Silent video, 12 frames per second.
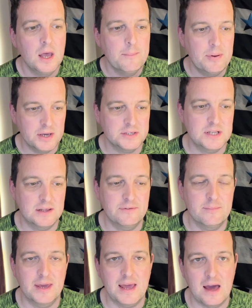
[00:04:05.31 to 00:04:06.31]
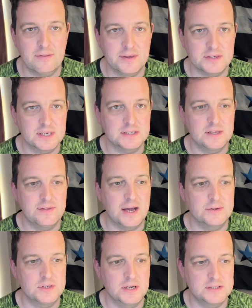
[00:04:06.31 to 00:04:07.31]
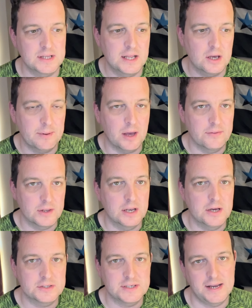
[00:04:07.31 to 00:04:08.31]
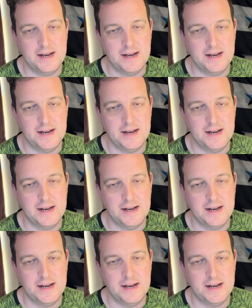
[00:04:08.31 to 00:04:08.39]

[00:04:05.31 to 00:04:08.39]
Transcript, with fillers: Personally, for me, I think sixty thousand is a little bit on the low side.